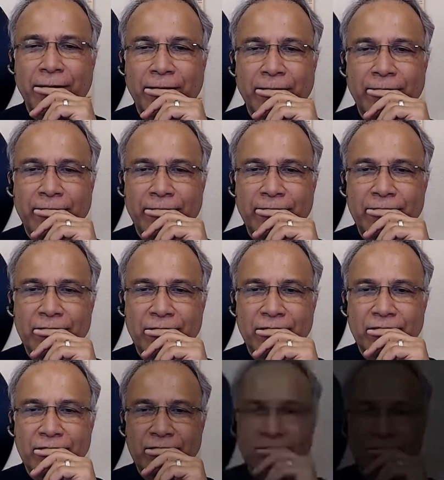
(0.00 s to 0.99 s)
they have
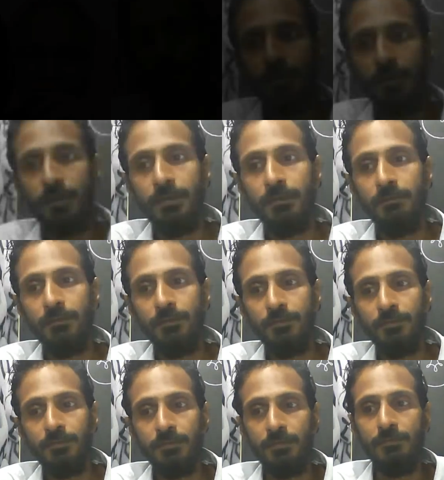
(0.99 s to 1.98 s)
been a party which
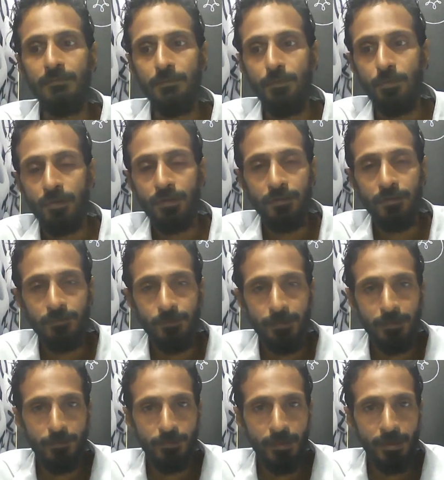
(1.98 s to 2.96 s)
is more or less
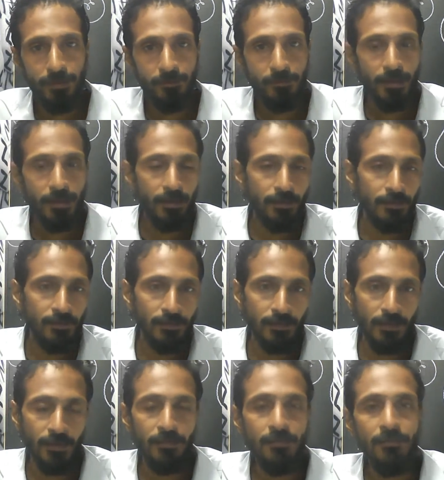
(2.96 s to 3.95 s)
been united behind
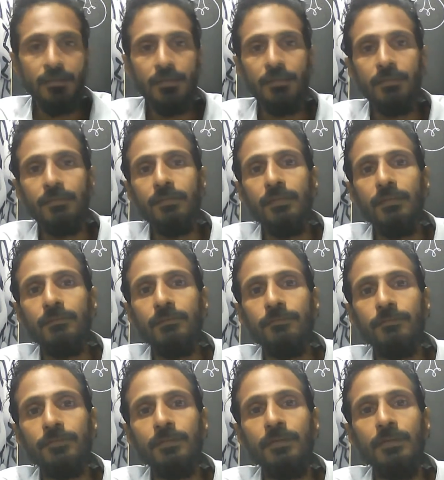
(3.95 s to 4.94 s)
Stalin, and they have
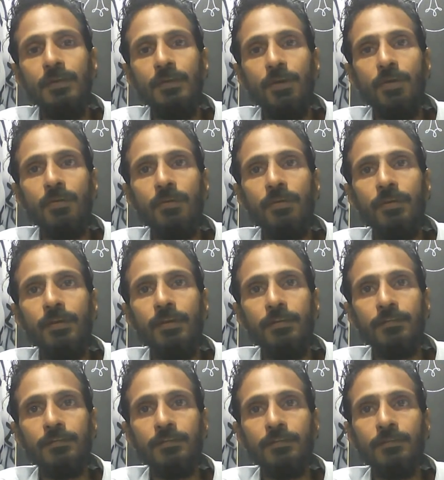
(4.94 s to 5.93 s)
already
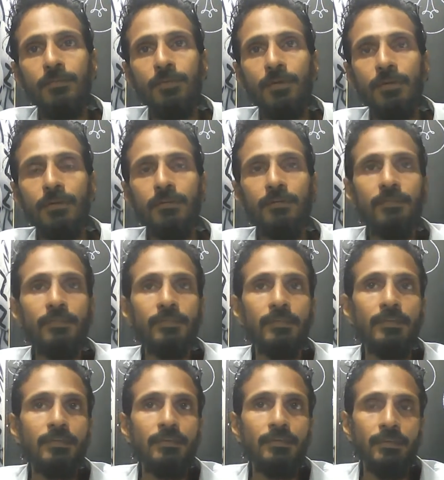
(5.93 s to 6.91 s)
tested the waters
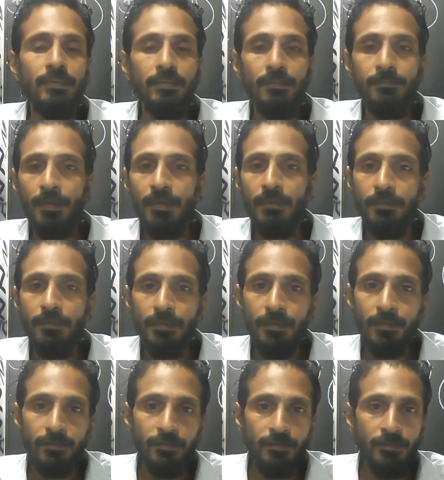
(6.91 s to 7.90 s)
in the parliament
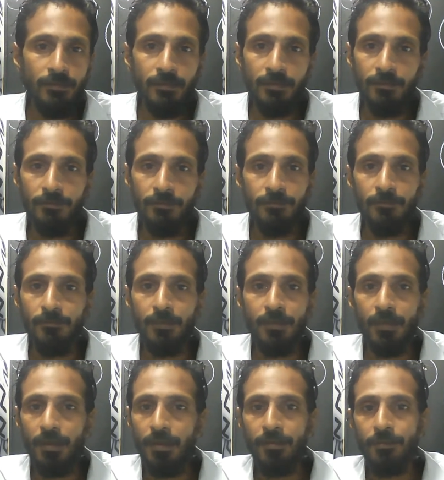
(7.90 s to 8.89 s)
election, and they have
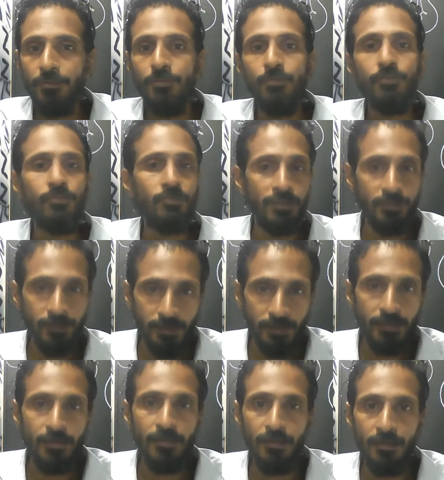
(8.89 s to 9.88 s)
had a huge
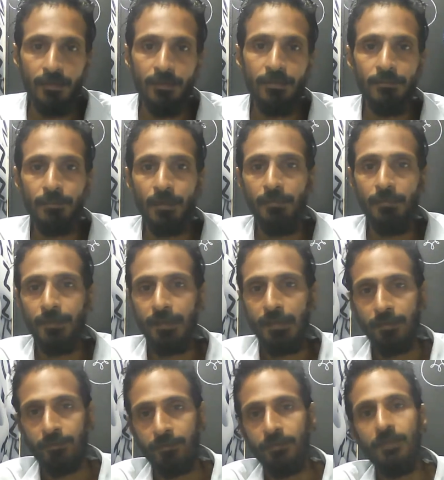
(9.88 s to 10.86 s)
victory in the parliament
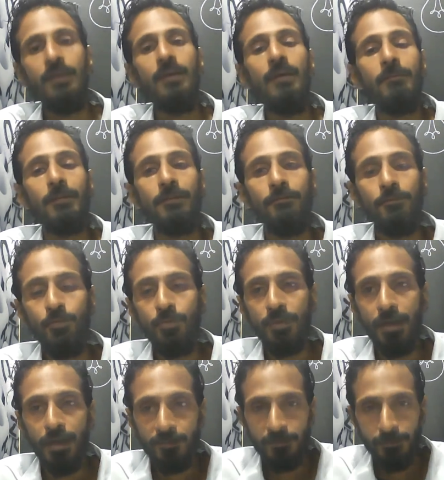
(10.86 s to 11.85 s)
election. But if you
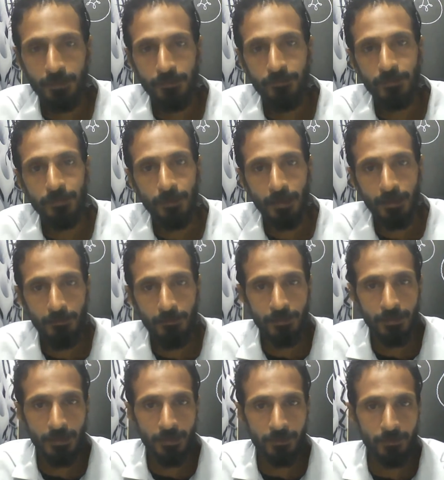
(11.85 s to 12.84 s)
would ask me, the
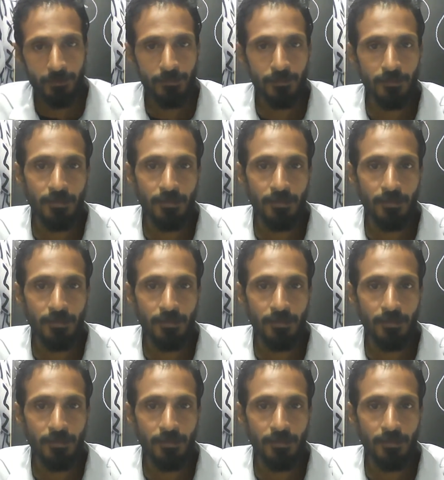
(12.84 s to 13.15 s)
parliament election